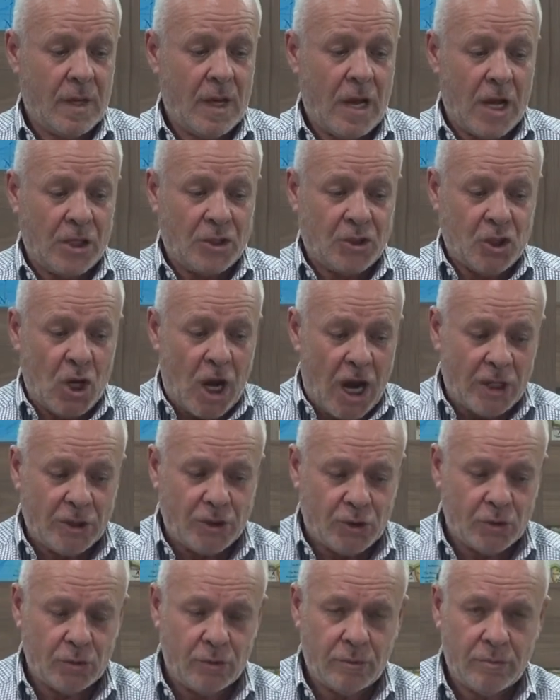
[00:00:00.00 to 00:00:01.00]
I charge
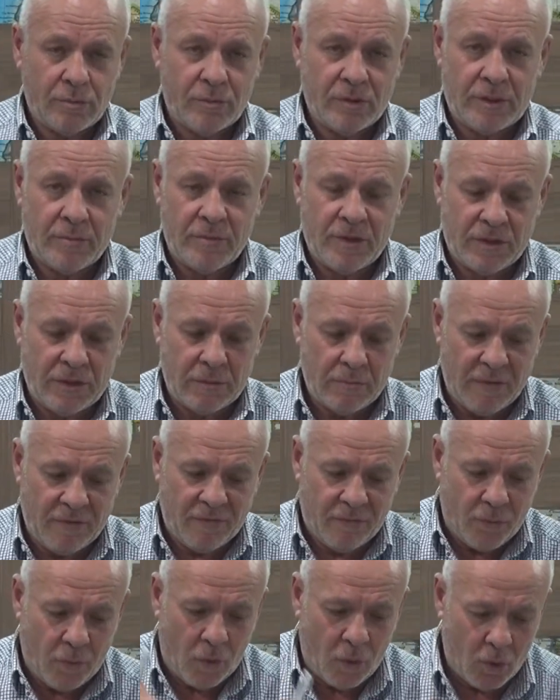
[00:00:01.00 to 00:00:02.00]
you, Timothy,
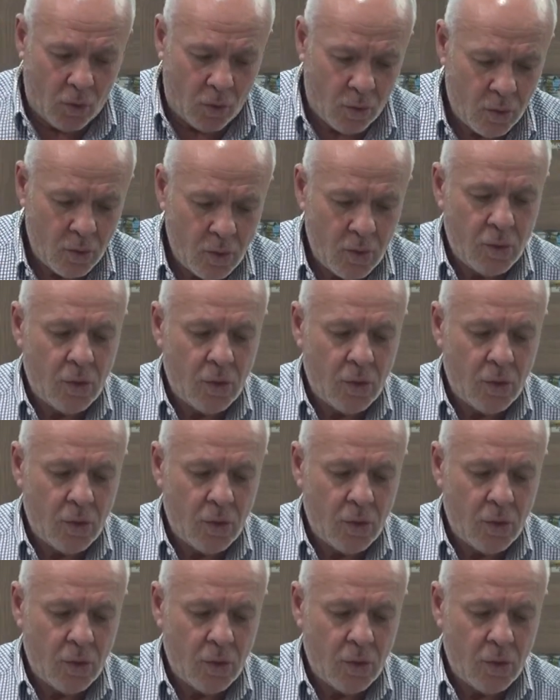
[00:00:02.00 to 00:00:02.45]
before